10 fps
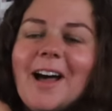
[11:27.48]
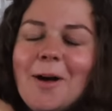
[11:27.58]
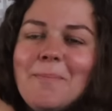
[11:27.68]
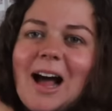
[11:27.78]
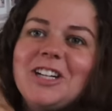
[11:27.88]

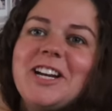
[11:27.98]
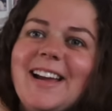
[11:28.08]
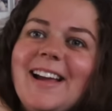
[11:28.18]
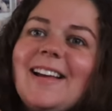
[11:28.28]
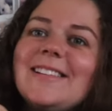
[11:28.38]
a
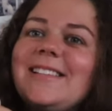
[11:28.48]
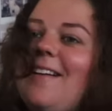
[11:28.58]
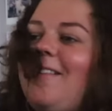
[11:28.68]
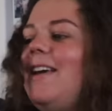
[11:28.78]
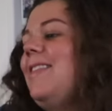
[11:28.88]
matching
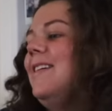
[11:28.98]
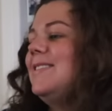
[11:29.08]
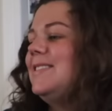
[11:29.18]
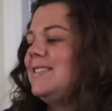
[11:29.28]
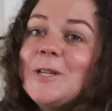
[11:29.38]
set like
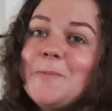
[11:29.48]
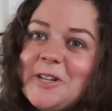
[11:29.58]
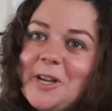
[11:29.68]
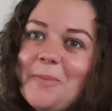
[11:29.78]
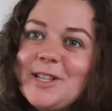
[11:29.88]
this,
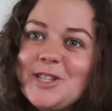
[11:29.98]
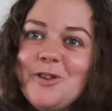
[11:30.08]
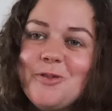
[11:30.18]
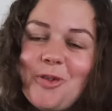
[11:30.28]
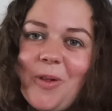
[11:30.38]
especially when it's
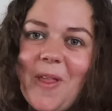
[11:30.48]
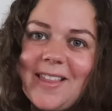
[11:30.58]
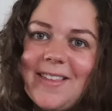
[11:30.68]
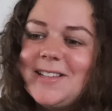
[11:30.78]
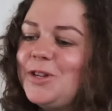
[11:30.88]
neutral
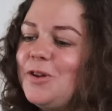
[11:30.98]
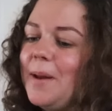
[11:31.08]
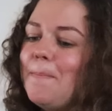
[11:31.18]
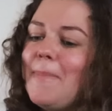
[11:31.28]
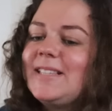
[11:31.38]
like this, so you
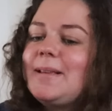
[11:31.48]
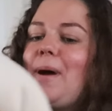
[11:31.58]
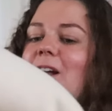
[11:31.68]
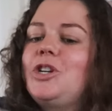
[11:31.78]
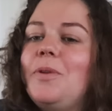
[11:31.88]
can mix and
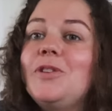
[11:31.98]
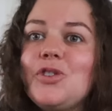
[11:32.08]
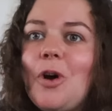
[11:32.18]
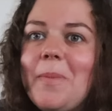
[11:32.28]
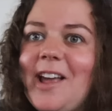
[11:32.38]
match it with
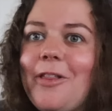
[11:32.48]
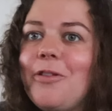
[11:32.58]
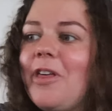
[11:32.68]
so many other